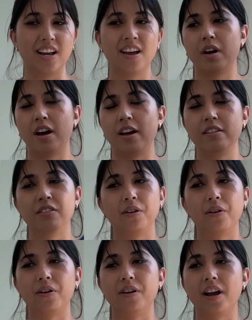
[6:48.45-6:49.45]
I don't know
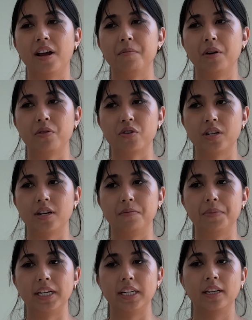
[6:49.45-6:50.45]
her name. I wish I did,
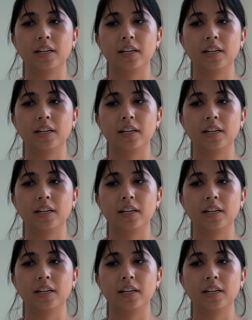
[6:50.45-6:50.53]
but